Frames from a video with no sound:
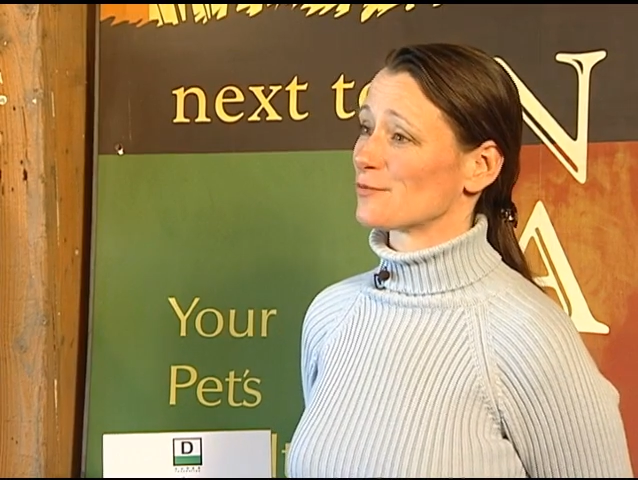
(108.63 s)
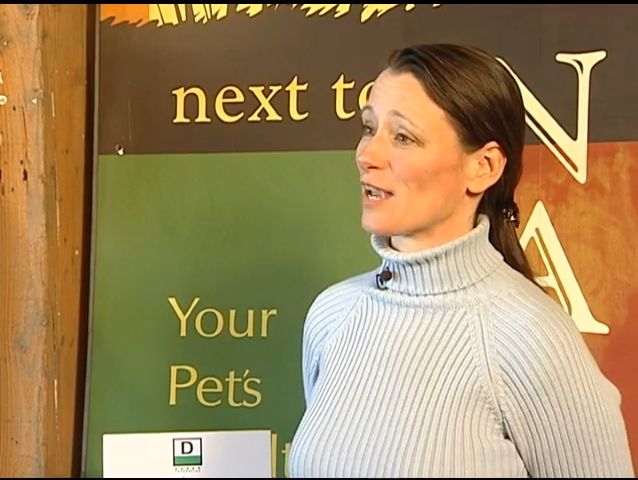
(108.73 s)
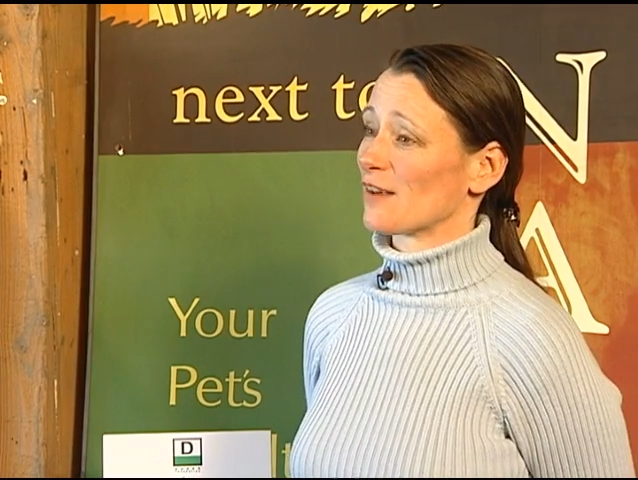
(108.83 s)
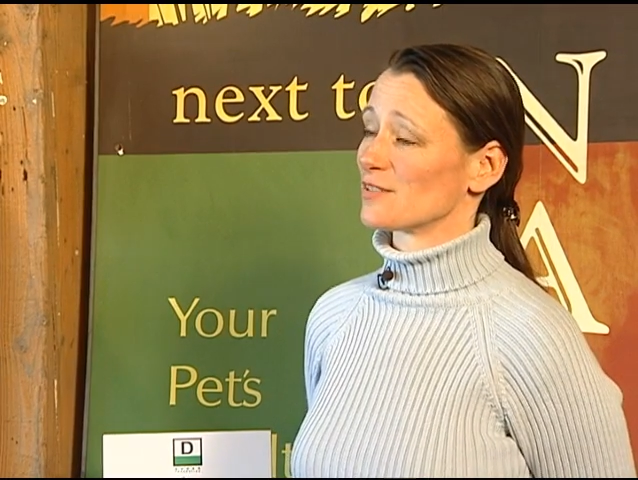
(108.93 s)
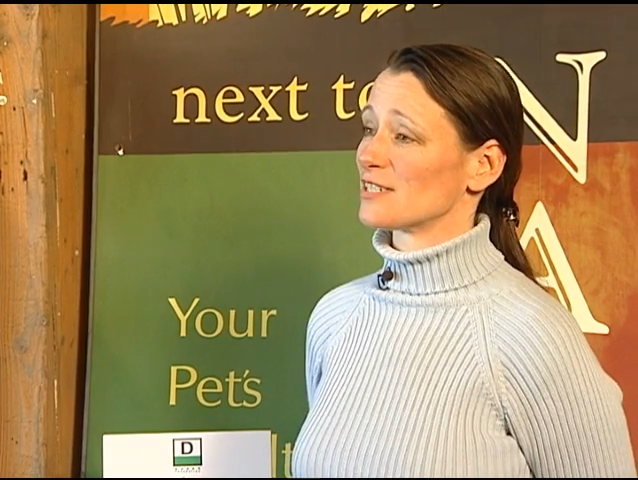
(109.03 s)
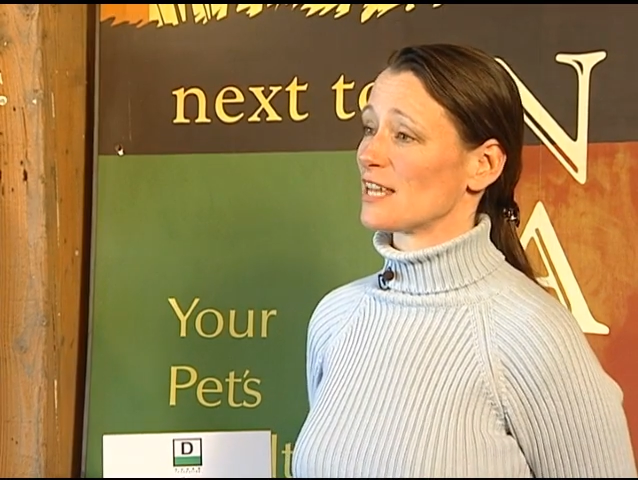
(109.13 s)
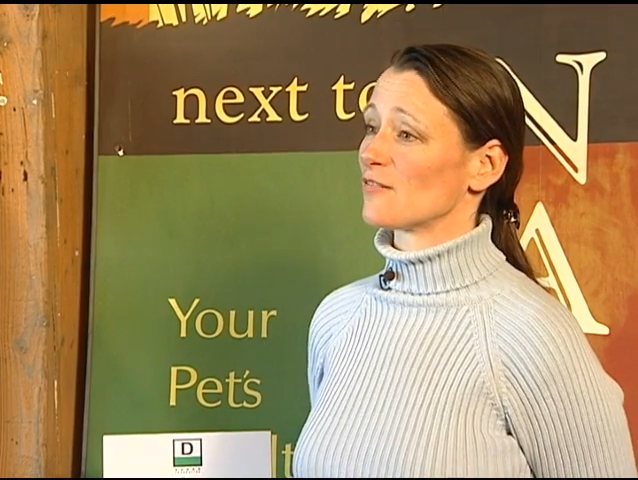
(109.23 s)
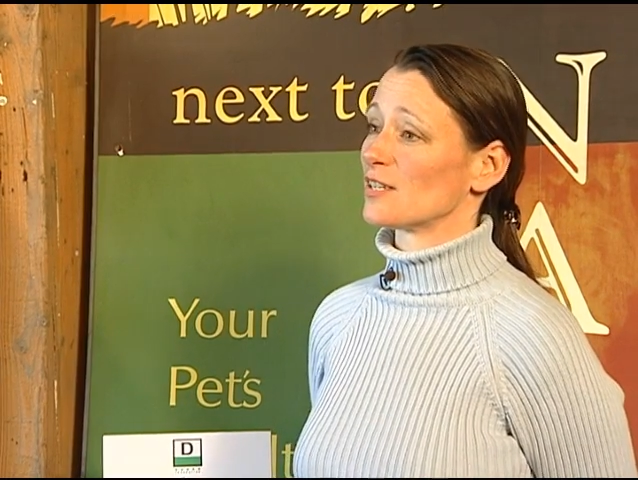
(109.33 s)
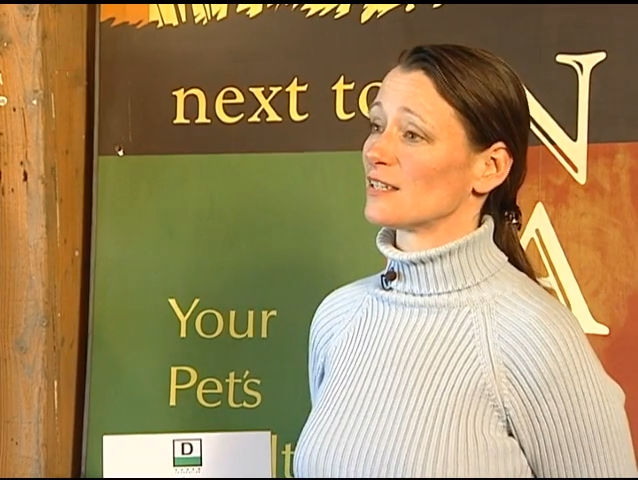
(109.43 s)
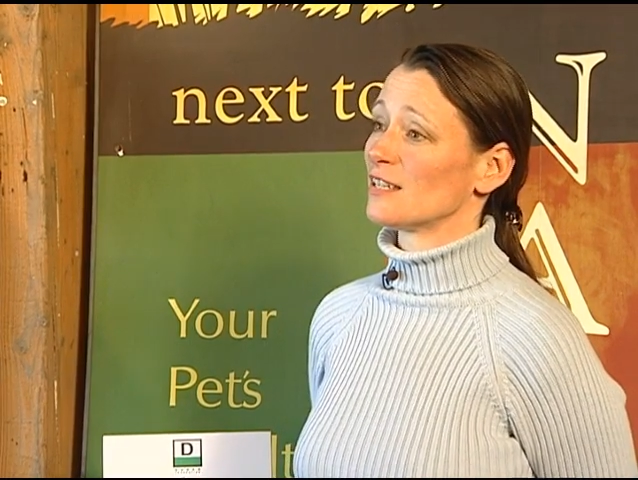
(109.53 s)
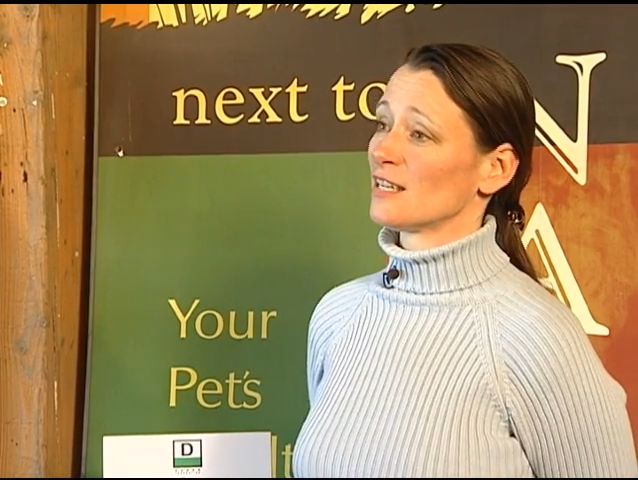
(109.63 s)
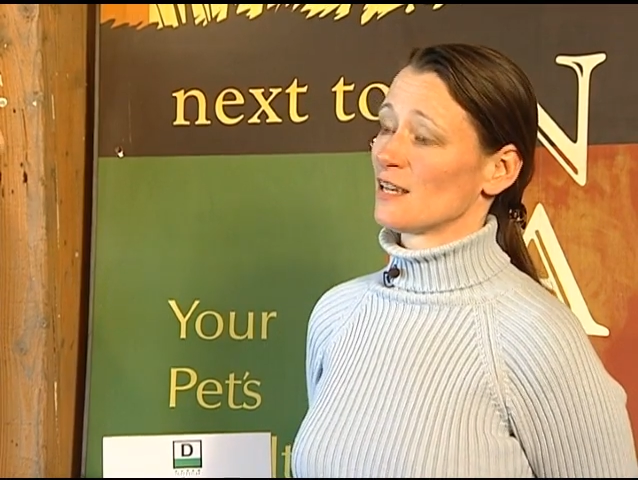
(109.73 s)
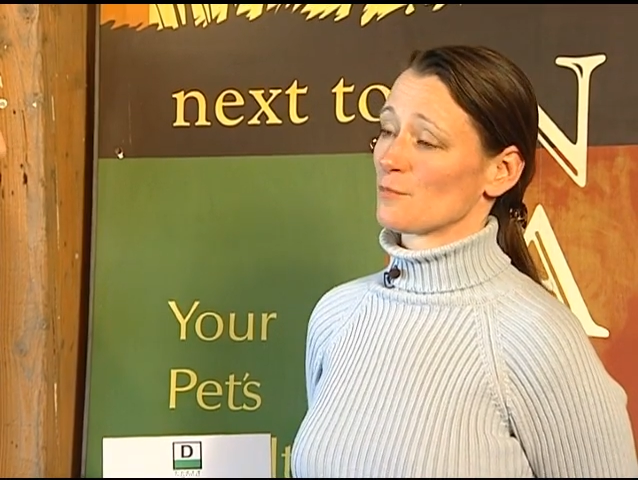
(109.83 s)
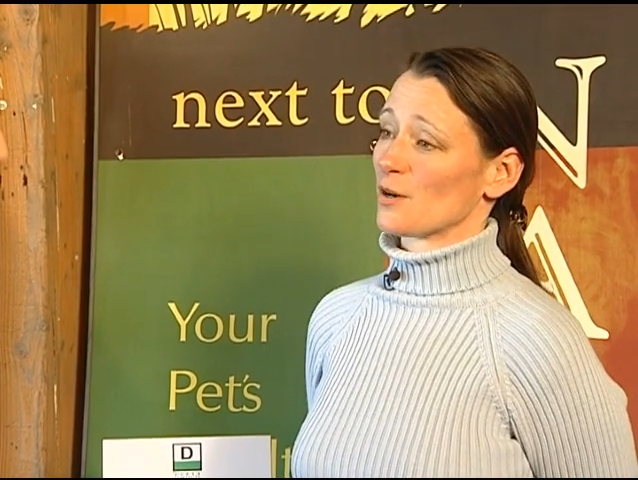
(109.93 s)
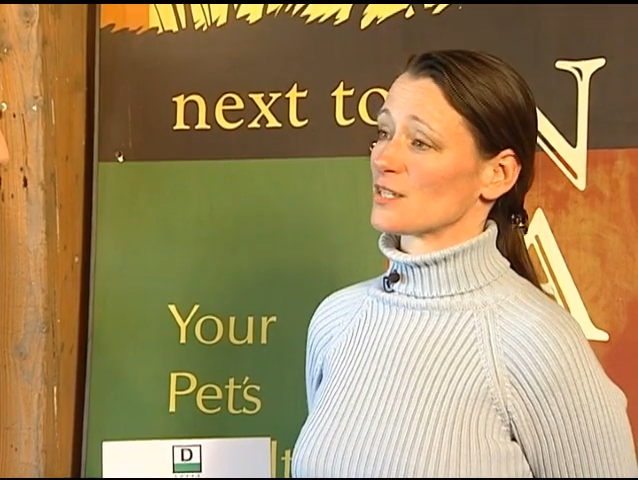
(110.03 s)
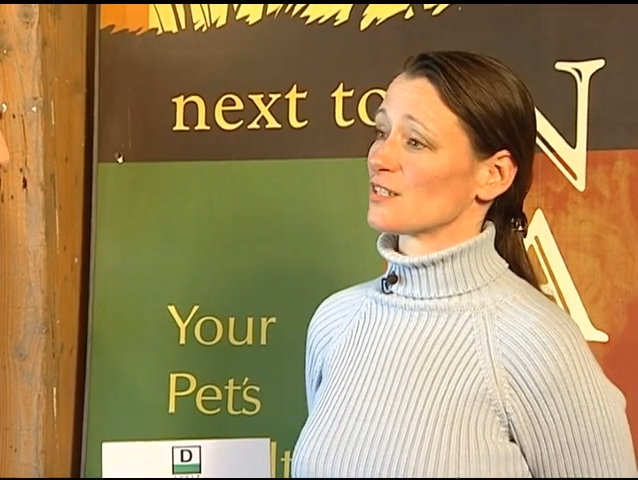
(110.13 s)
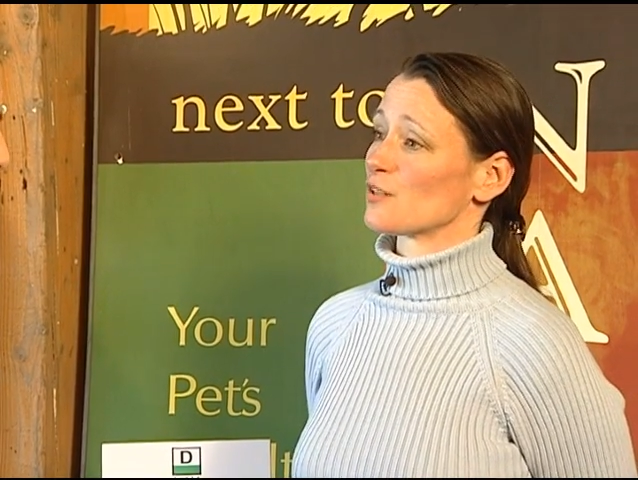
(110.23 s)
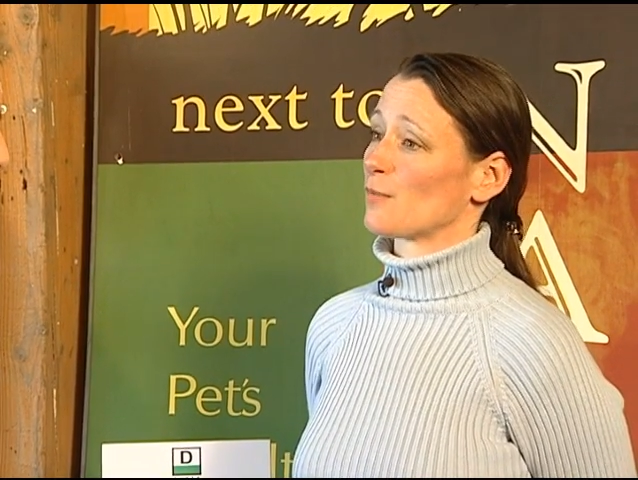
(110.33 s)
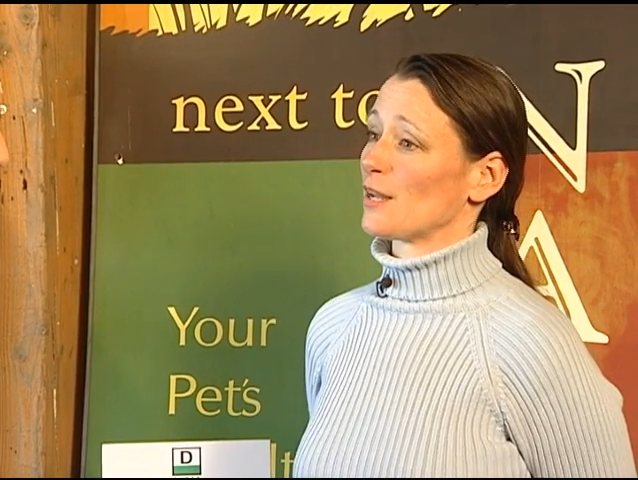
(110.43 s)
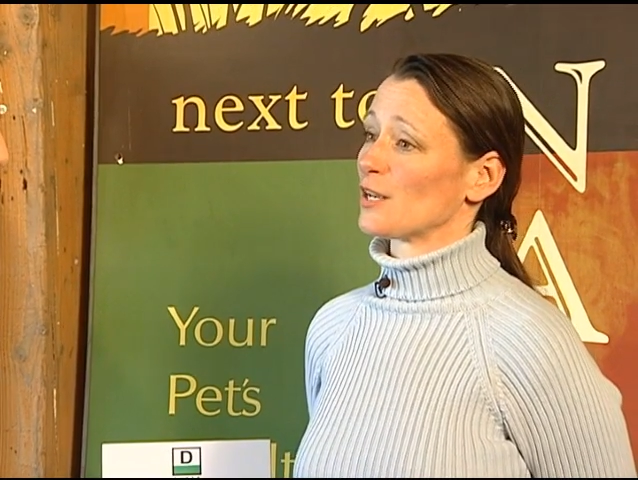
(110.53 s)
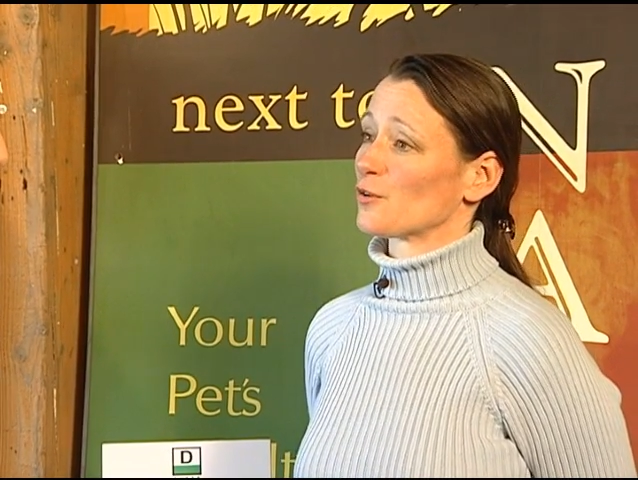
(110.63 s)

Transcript: We have 7 participating